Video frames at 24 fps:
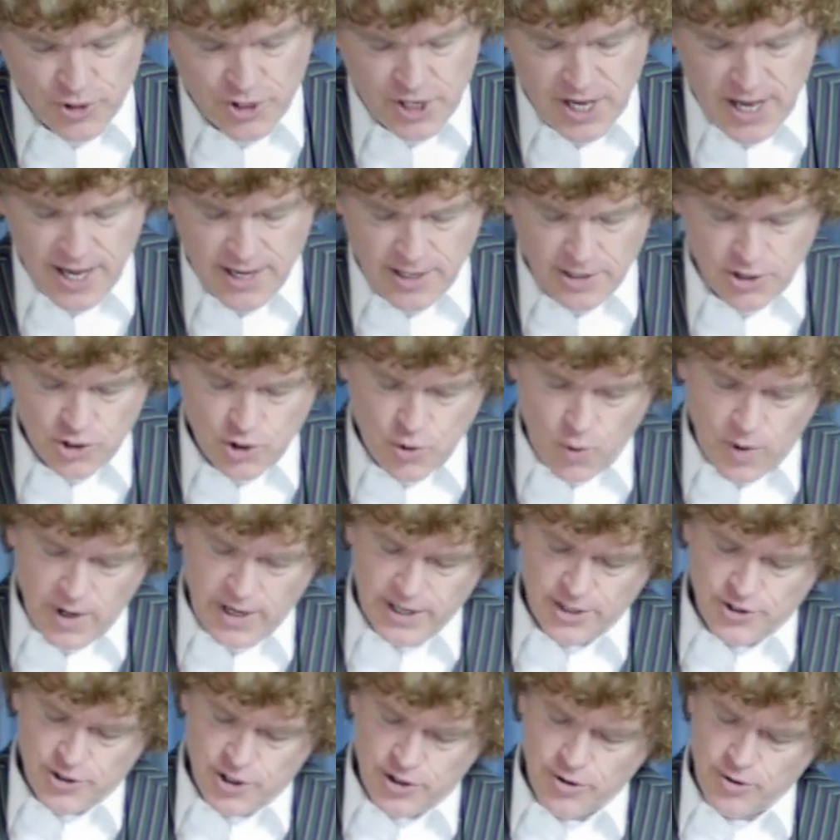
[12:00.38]
10
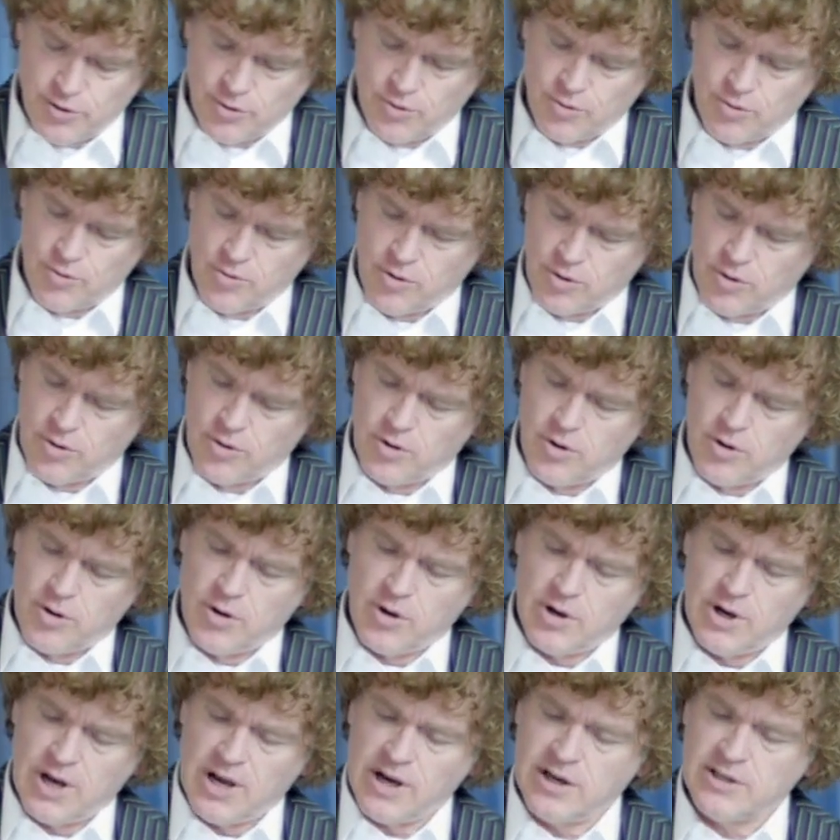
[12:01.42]
22
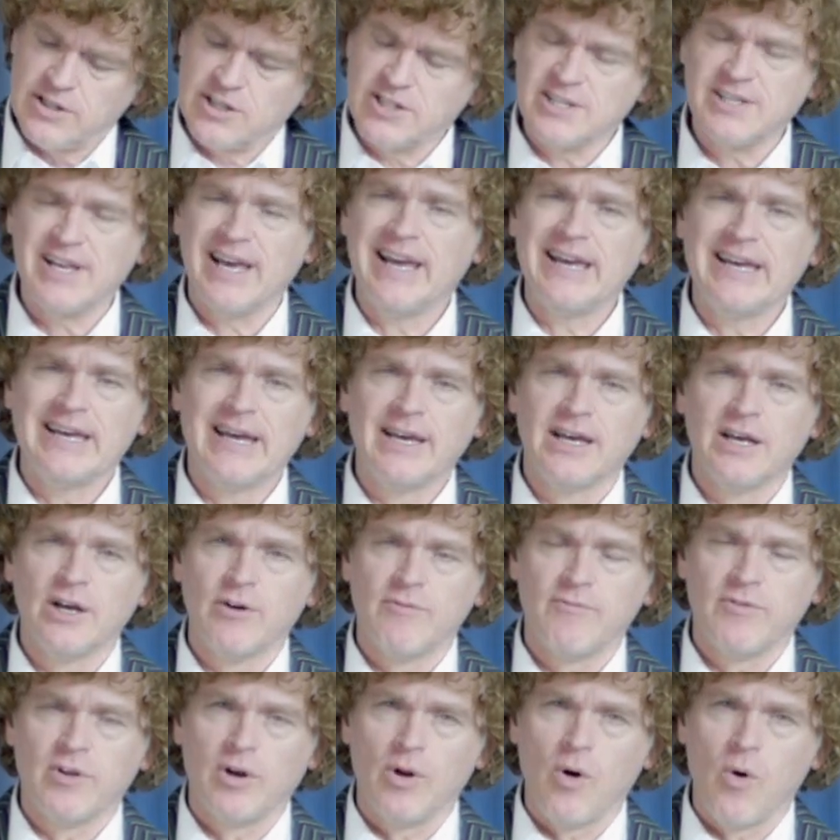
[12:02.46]
a saying
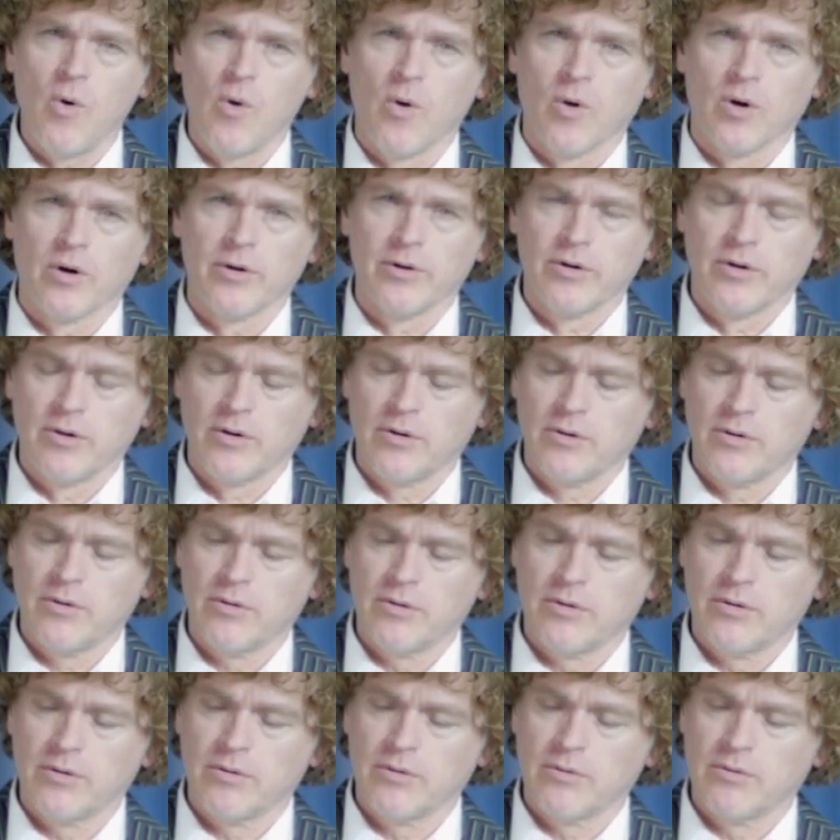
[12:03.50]
of the Lord
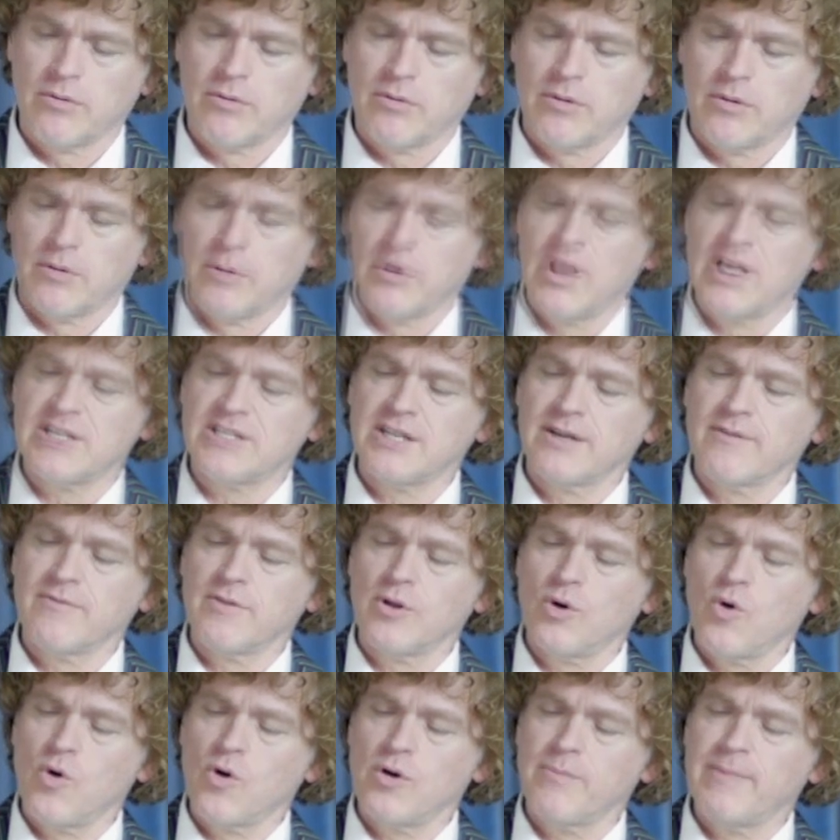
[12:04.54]
the blessing of
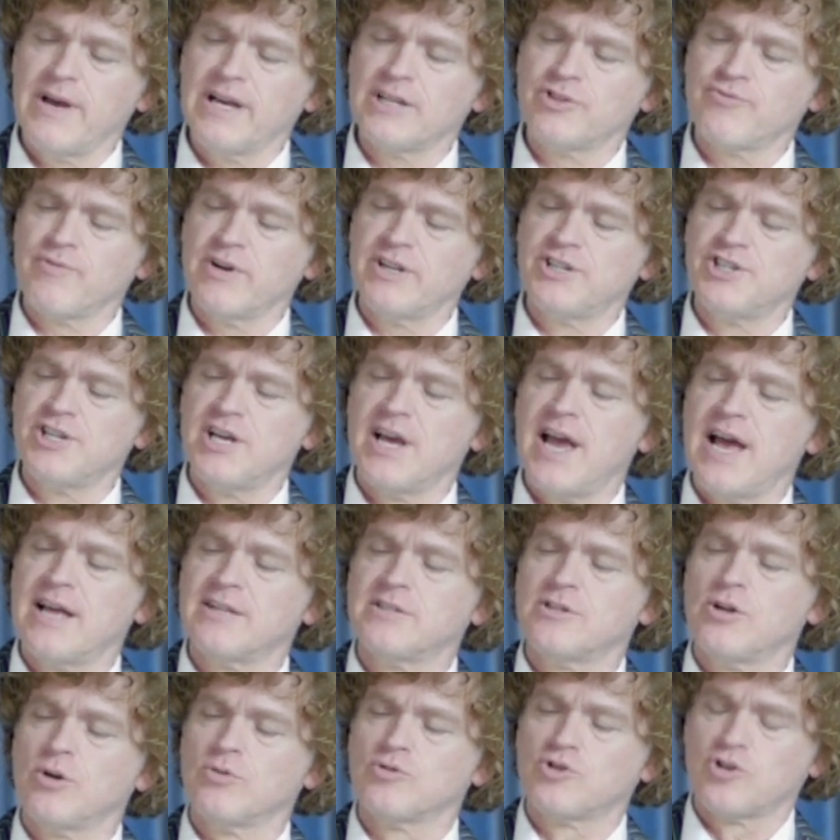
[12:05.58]
the Lord makes rich he
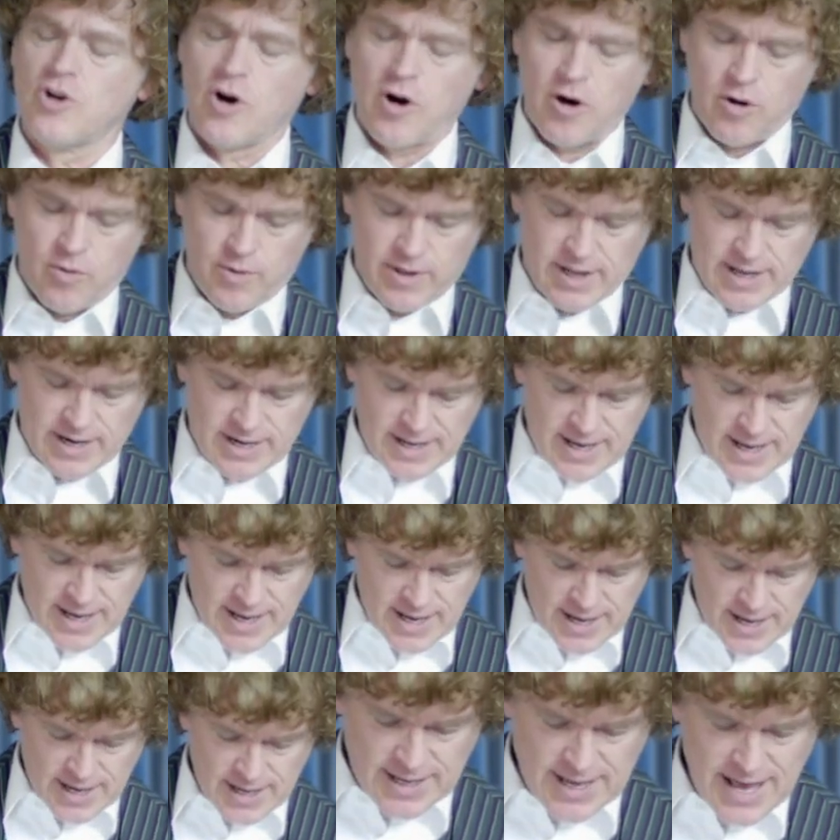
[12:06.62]
adds no sorrow with it
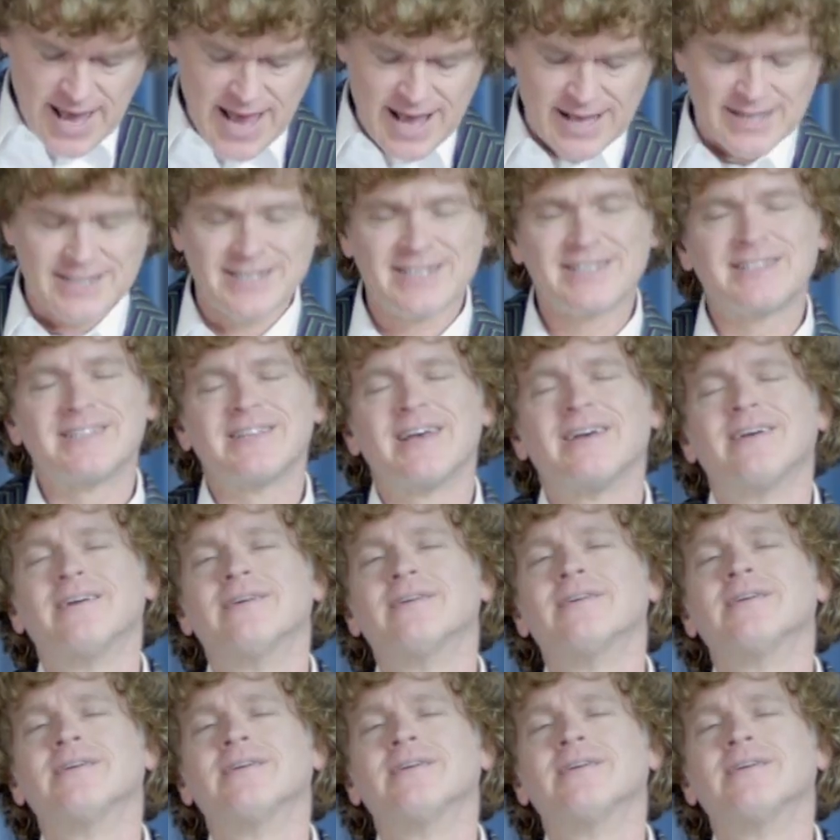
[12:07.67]
yes